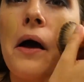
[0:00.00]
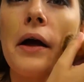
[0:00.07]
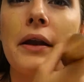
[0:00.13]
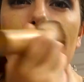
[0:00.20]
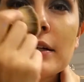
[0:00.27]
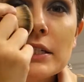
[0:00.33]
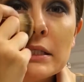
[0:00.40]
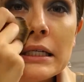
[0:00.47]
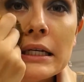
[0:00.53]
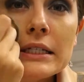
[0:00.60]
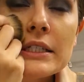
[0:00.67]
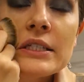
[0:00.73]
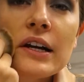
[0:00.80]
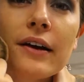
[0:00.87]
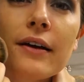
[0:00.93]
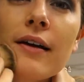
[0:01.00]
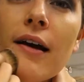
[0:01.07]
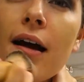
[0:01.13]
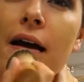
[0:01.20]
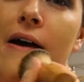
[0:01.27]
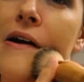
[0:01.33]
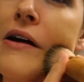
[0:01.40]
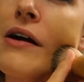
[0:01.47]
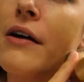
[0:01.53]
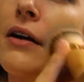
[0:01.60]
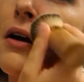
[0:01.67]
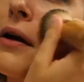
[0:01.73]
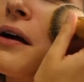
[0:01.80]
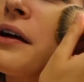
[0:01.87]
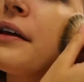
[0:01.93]
And I'm just gonna start
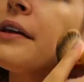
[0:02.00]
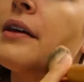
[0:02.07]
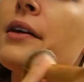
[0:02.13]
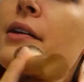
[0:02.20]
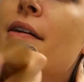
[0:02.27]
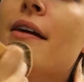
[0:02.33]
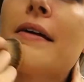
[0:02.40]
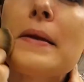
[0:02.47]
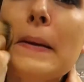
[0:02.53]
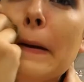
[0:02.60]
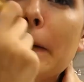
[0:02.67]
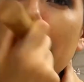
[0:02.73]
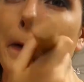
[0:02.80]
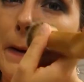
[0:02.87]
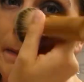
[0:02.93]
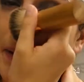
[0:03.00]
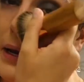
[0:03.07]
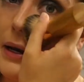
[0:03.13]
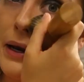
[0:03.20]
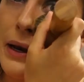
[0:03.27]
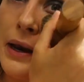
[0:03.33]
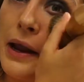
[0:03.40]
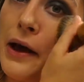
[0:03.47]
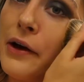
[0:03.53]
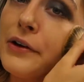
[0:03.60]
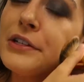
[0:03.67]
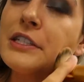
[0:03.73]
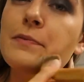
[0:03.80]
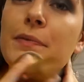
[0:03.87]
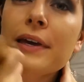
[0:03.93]
in and around my
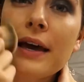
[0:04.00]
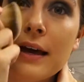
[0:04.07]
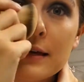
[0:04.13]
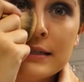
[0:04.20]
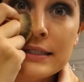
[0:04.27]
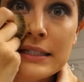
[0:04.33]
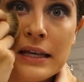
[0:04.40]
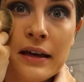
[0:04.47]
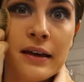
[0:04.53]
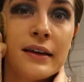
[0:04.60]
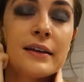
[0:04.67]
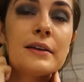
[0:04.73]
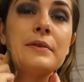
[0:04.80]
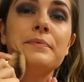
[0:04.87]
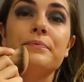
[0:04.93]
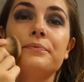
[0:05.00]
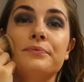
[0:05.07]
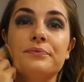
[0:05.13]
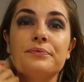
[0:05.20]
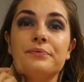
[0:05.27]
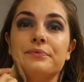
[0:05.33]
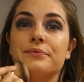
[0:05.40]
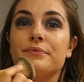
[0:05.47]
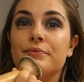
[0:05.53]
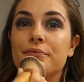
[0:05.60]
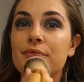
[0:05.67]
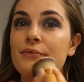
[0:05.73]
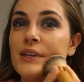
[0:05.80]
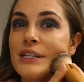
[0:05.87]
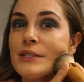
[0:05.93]
nose because
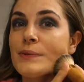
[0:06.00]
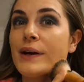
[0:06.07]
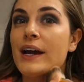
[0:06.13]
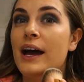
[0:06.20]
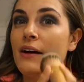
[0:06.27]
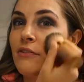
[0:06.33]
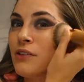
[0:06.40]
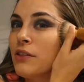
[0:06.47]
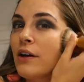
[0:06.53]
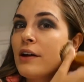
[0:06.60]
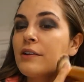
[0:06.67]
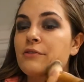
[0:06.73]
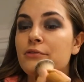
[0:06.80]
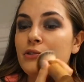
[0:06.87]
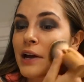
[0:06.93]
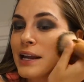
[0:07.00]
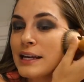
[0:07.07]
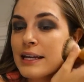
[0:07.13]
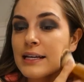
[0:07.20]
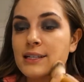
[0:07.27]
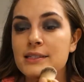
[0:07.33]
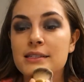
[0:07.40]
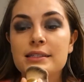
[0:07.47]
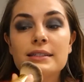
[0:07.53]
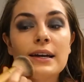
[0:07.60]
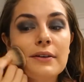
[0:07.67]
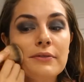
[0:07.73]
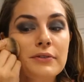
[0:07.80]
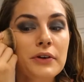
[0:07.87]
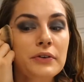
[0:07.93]
that's where I have a lot of redness,
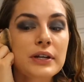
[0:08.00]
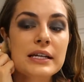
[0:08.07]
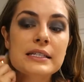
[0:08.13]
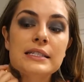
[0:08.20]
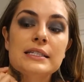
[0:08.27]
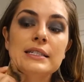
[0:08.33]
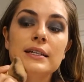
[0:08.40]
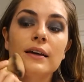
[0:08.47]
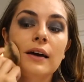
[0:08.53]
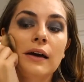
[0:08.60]
I've noticed.